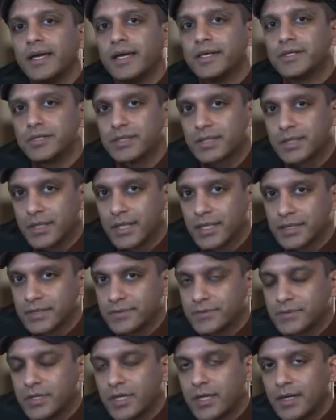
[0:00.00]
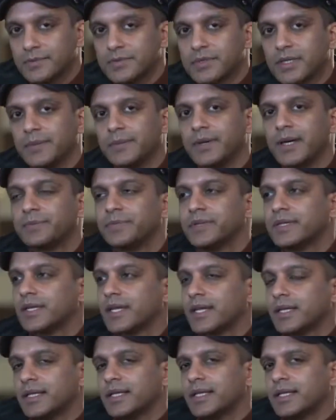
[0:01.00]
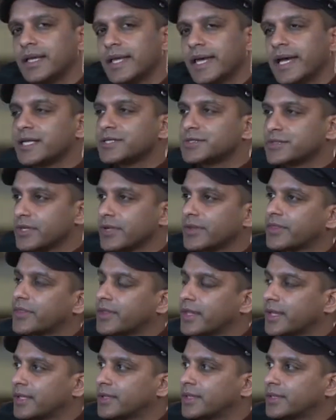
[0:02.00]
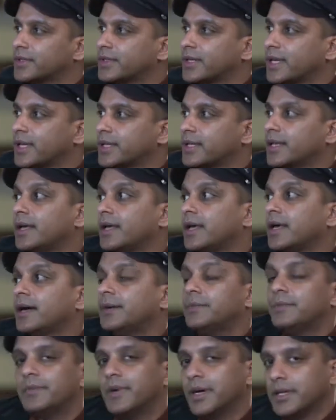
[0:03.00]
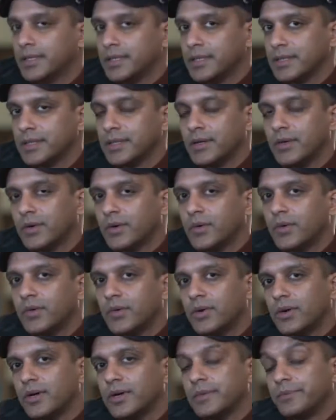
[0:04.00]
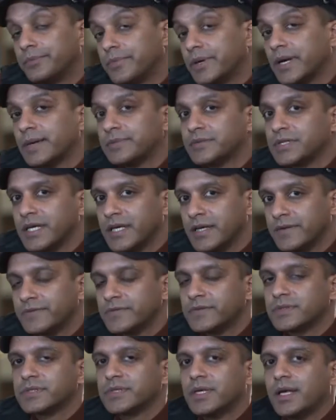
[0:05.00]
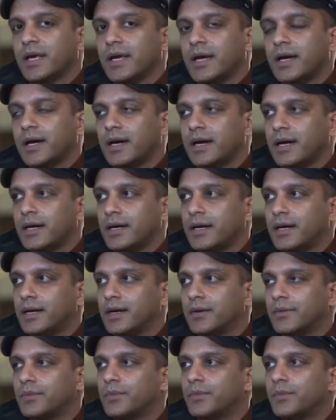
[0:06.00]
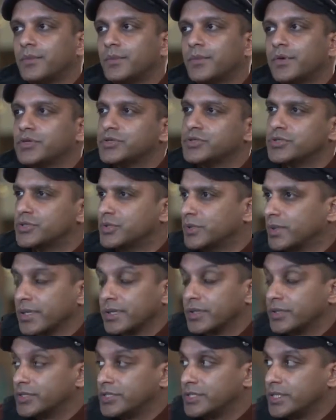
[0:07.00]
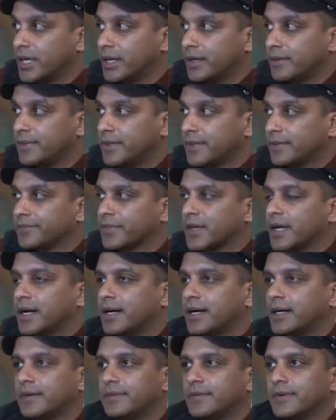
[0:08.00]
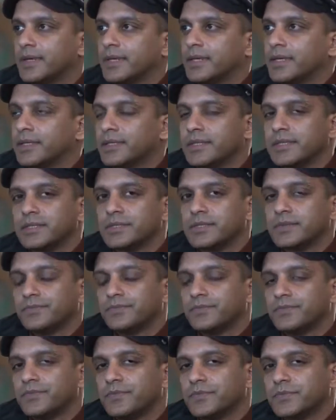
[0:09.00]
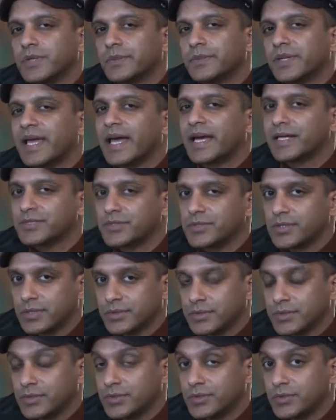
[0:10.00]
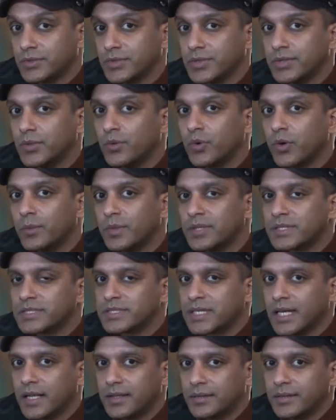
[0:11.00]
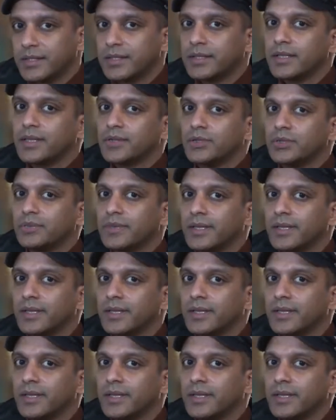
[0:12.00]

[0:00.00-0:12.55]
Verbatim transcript: In certain kinds of jobs, it might be that little extra thing that you get money or perhaps gifts uh, because you're doing a good job um, and it's something extra to the normal salary that you